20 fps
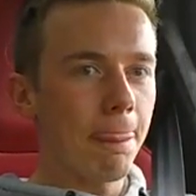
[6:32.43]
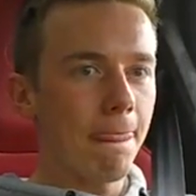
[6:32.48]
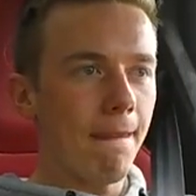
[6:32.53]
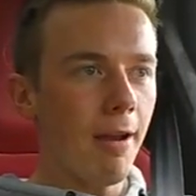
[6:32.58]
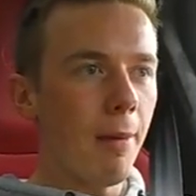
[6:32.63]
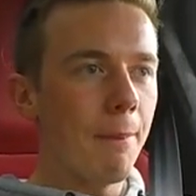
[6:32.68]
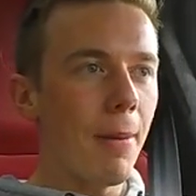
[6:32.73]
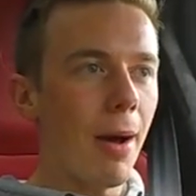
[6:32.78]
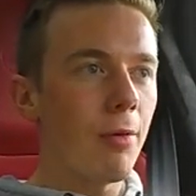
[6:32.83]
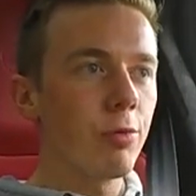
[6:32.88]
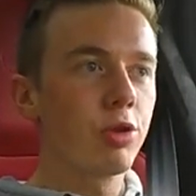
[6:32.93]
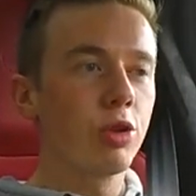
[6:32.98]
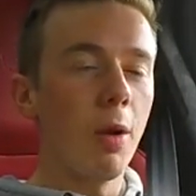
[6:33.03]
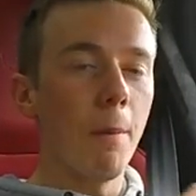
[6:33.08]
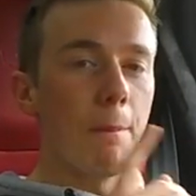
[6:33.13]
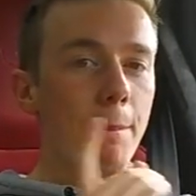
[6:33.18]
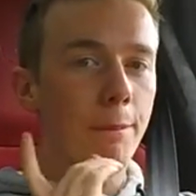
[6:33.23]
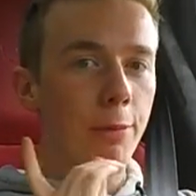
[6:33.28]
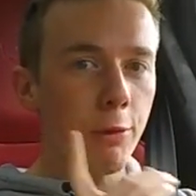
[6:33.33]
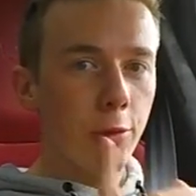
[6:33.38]
About the
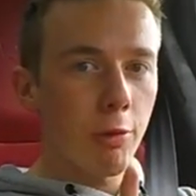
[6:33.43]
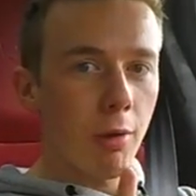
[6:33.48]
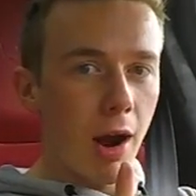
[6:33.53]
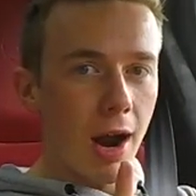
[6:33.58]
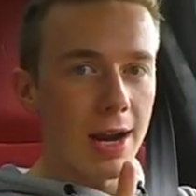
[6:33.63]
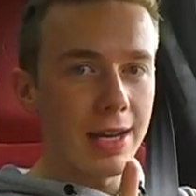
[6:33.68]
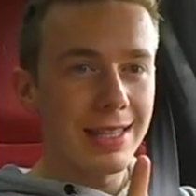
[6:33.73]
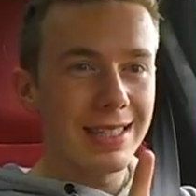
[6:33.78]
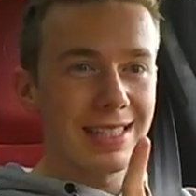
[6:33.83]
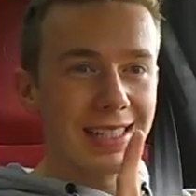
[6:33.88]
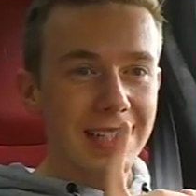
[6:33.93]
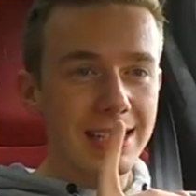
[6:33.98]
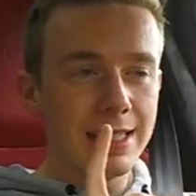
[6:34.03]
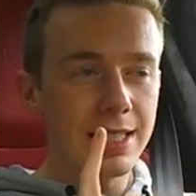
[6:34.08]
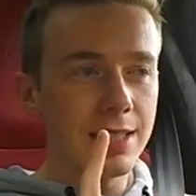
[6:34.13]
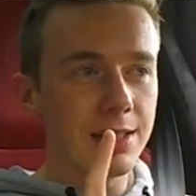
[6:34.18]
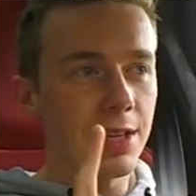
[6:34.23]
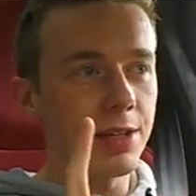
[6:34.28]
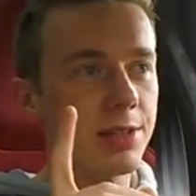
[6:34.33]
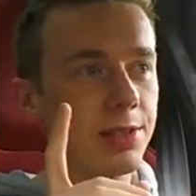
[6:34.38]
price, this
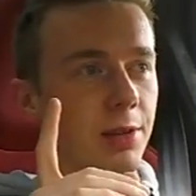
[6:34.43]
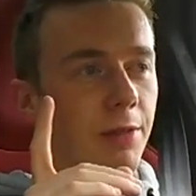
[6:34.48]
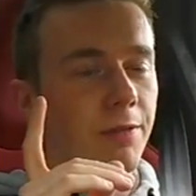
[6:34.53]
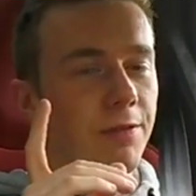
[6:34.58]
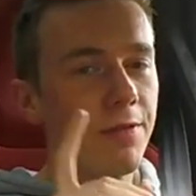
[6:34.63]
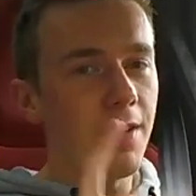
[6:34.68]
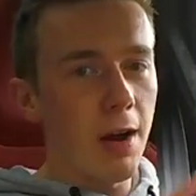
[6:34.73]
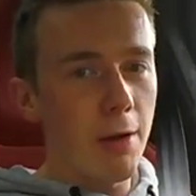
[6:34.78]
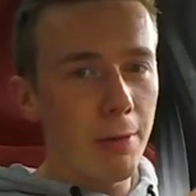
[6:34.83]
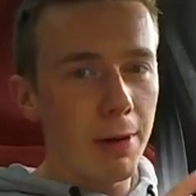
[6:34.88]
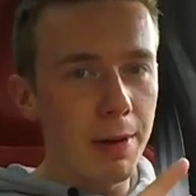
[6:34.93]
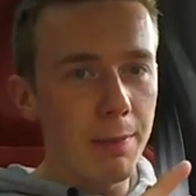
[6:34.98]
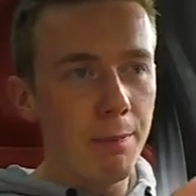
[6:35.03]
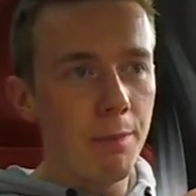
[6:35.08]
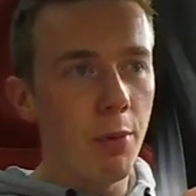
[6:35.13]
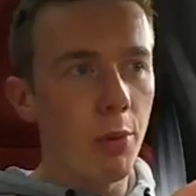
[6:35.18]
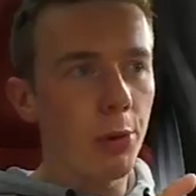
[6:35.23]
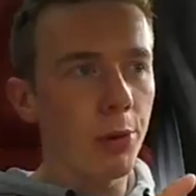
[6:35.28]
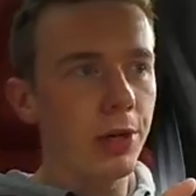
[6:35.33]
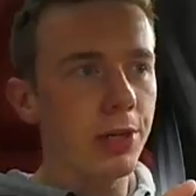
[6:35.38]
is also very
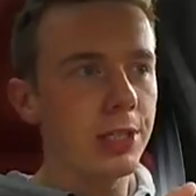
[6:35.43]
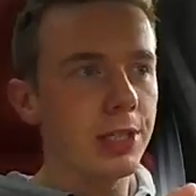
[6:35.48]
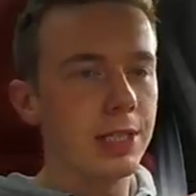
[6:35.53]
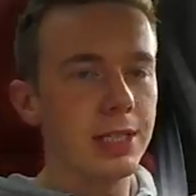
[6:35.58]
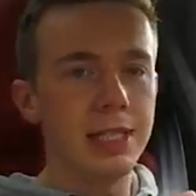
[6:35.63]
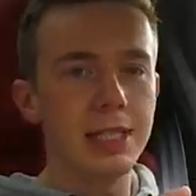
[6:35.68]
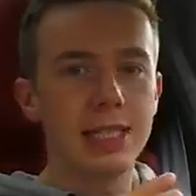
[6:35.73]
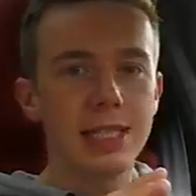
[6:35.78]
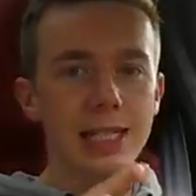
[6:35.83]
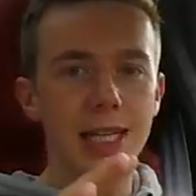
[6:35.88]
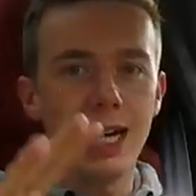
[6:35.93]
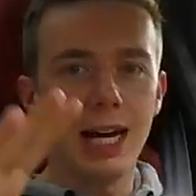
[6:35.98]
important.